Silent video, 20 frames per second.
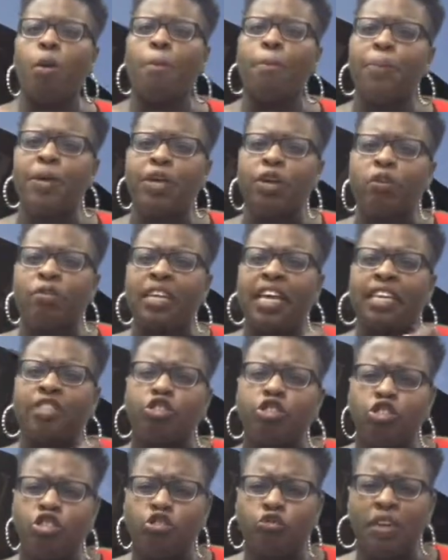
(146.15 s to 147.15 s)
will build and
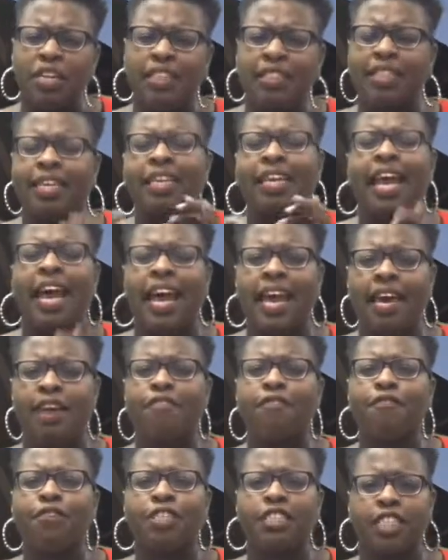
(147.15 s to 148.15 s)
strengthen
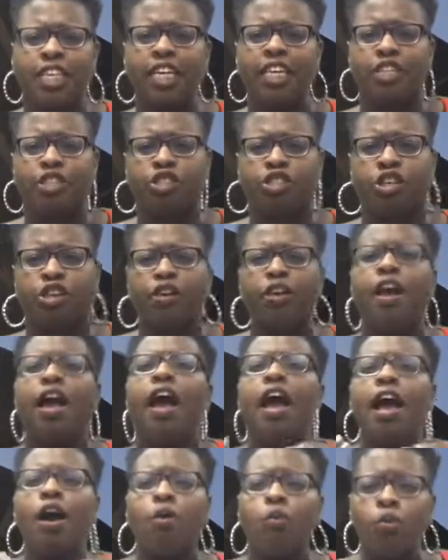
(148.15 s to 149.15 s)
every teacher
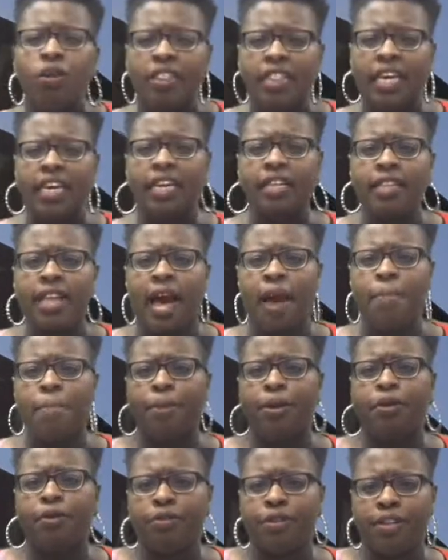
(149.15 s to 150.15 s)
within that
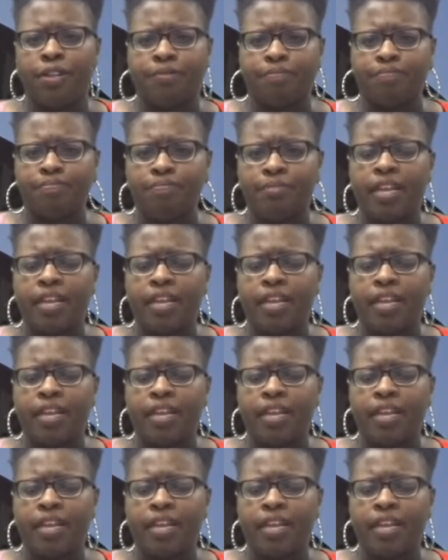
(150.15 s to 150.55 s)
building.